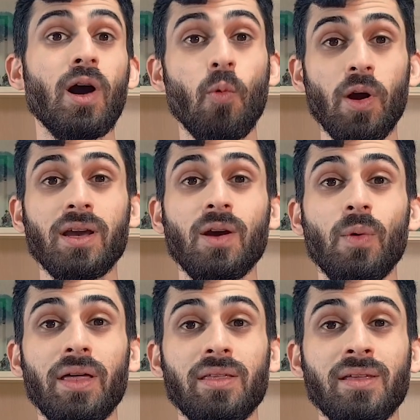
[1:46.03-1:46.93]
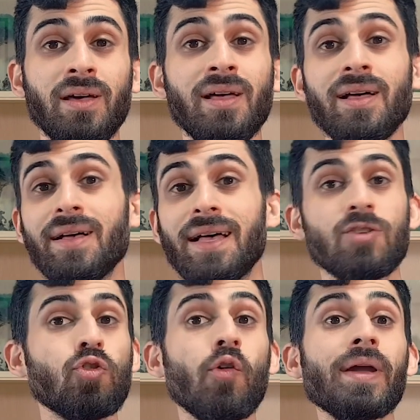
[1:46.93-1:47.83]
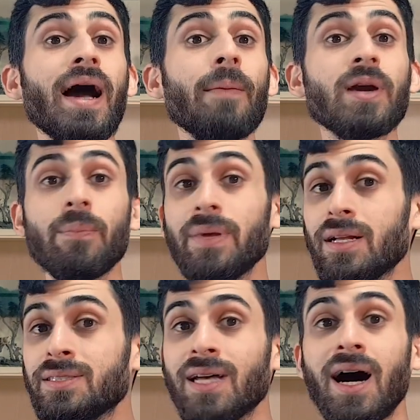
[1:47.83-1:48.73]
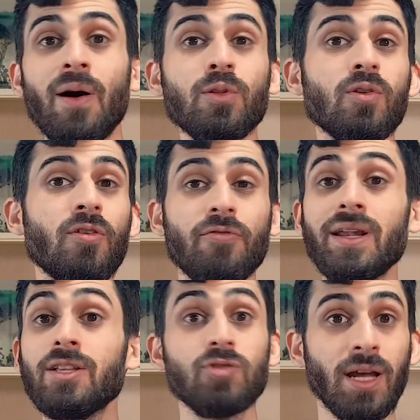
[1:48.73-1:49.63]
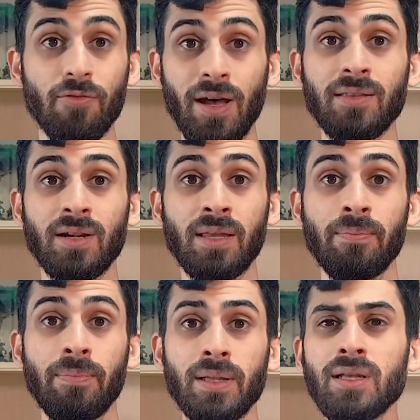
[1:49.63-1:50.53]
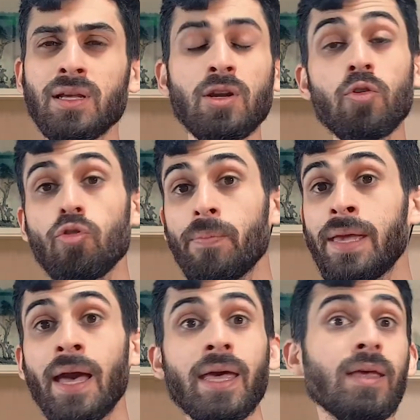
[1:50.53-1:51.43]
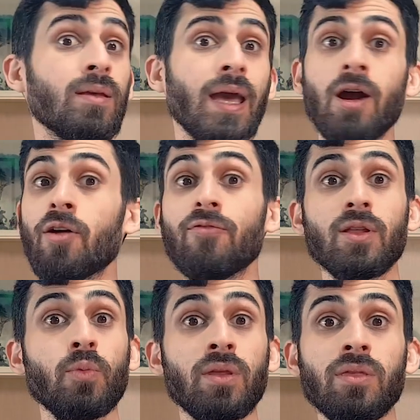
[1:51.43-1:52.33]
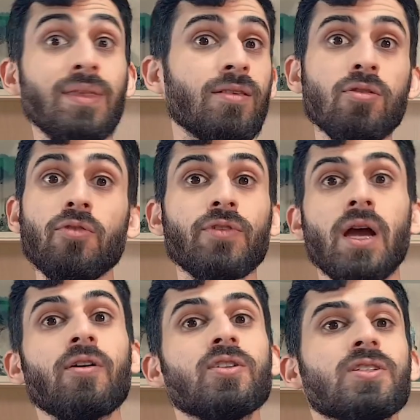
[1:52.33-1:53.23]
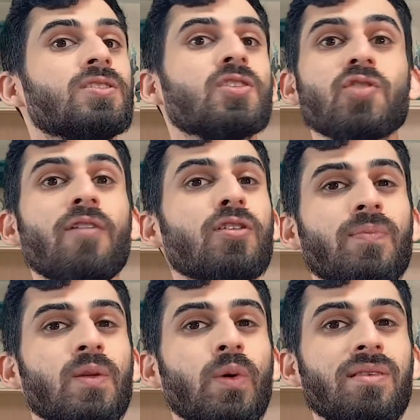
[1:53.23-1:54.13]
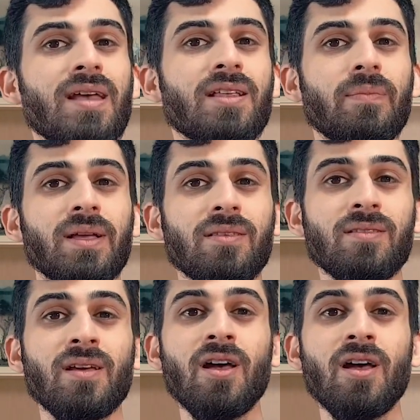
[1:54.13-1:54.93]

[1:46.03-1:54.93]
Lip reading: are working with? A story hub can be a town or a village like Phandalin, but it can also be a caravan with dozens of carriages that travels between settlements,